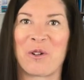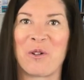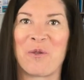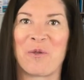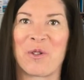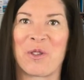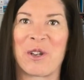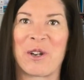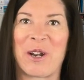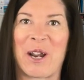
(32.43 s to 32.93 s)
over
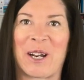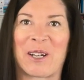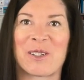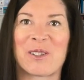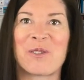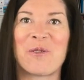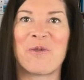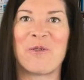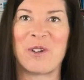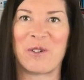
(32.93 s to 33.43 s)
the
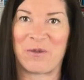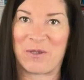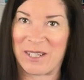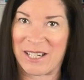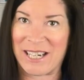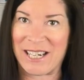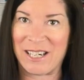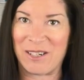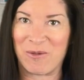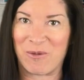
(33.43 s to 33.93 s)
next
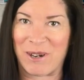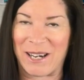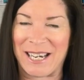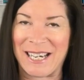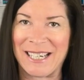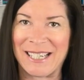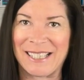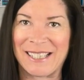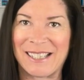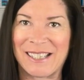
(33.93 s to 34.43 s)
15
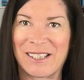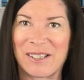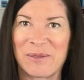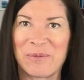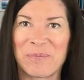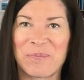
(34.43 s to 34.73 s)
weeks.